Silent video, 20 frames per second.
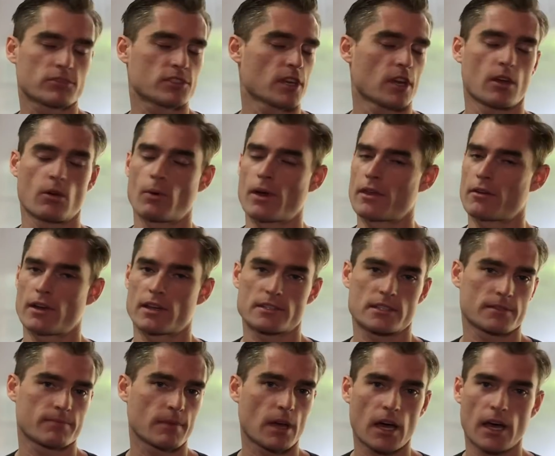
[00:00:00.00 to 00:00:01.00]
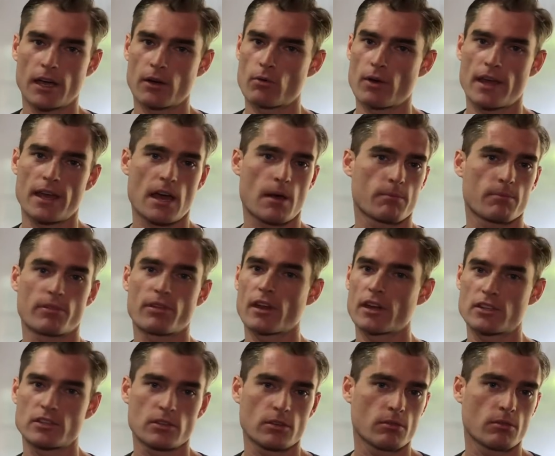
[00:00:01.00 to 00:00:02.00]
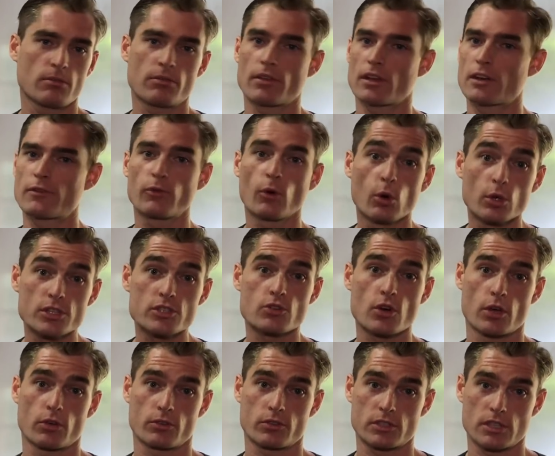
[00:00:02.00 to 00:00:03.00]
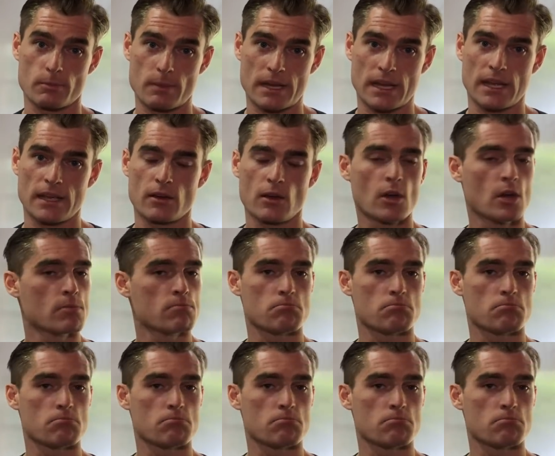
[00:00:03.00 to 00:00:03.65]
so whether it's high rate up 32, 34 strokes a minute,